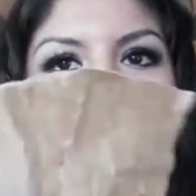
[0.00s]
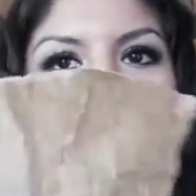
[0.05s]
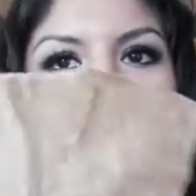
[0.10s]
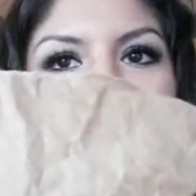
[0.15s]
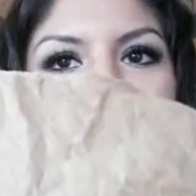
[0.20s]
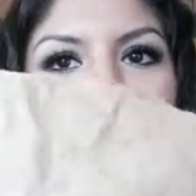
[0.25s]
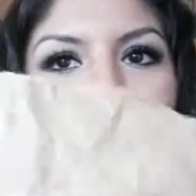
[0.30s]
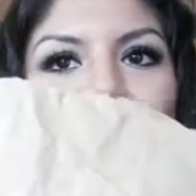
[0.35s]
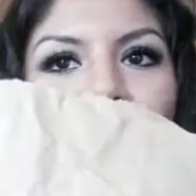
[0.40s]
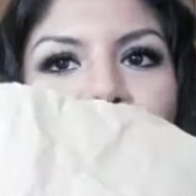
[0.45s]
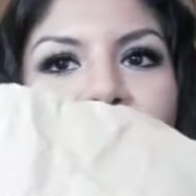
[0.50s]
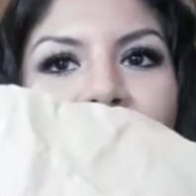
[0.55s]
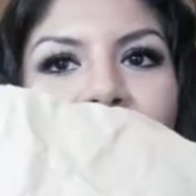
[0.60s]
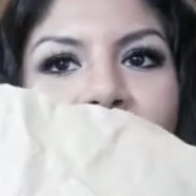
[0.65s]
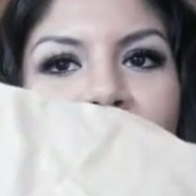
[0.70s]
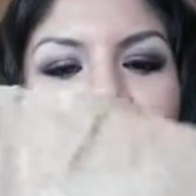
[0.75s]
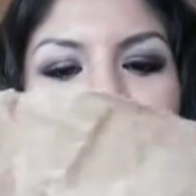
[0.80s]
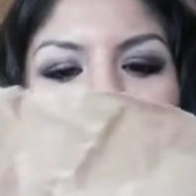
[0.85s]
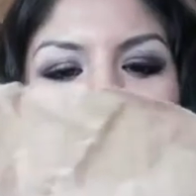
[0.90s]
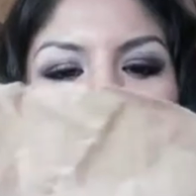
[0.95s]
going
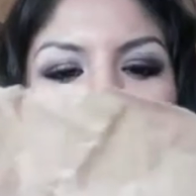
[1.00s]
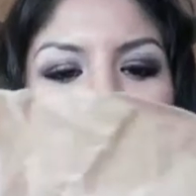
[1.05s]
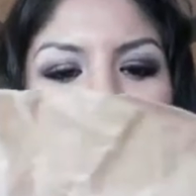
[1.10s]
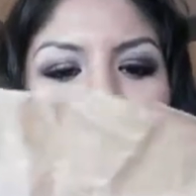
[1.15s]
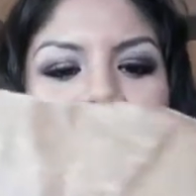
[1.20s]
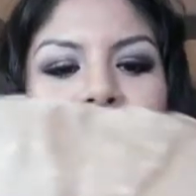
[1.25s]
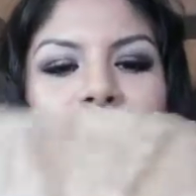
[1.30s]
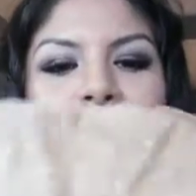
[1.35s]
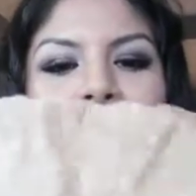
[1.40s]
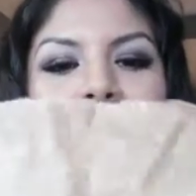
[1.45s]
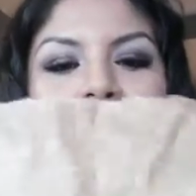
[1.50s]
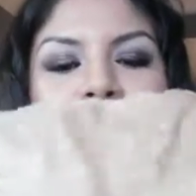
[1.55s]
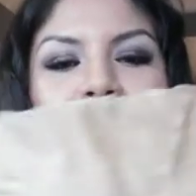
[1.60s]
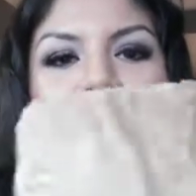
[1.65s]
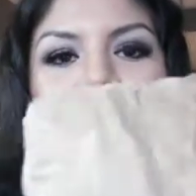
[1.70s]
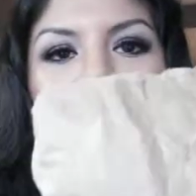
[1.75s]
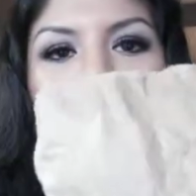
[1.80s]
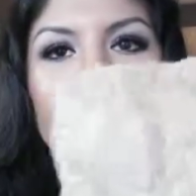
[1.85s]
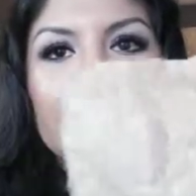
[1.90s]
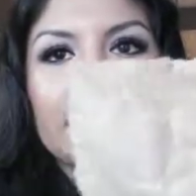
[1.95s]
in through the
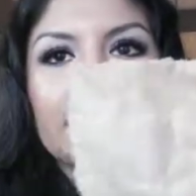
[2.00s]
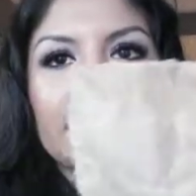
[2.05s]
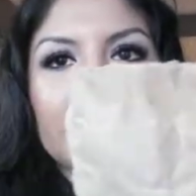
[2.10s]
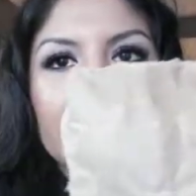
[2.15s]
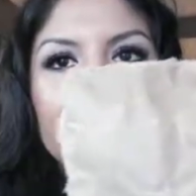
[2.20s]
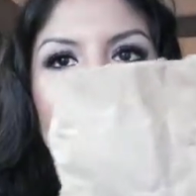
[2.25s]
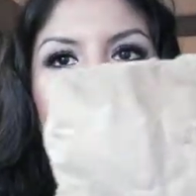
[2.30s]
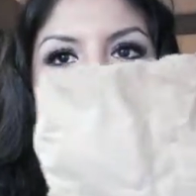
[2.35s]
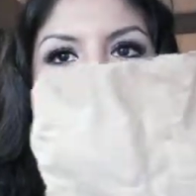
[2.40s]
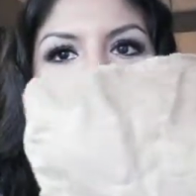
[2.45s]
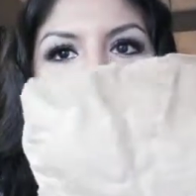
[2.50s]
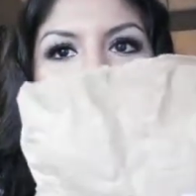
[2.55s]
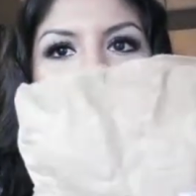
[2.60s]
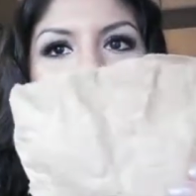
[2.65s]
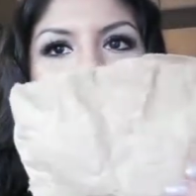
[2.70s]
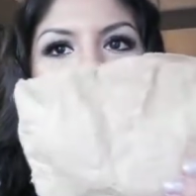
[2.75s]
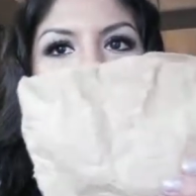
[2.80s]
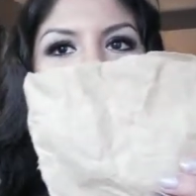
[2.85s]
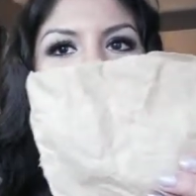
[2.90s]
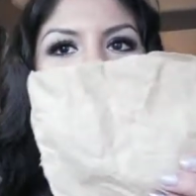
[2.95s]
paper. So
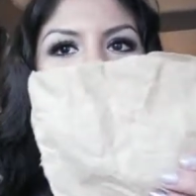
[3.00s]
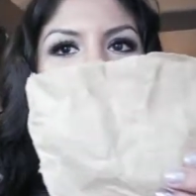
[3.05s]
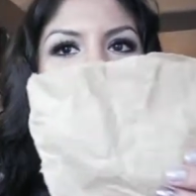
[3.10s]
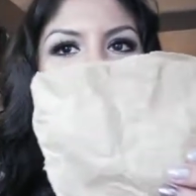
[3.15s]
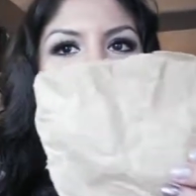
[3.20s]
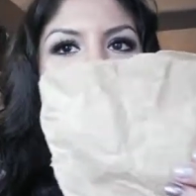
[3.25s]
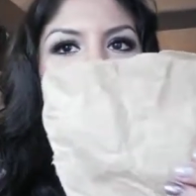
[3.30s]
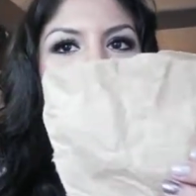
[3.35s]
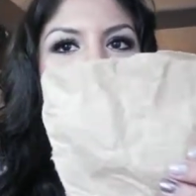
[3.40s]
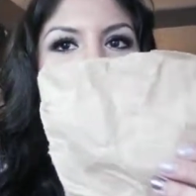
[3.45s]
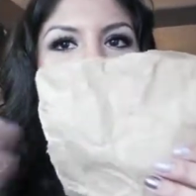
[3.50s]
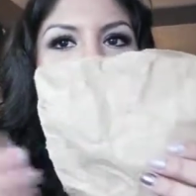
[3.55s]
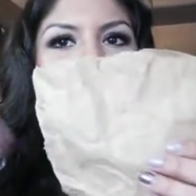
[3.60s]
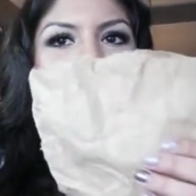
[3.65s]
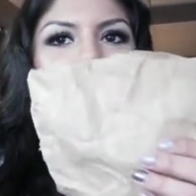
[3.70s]
that is good. I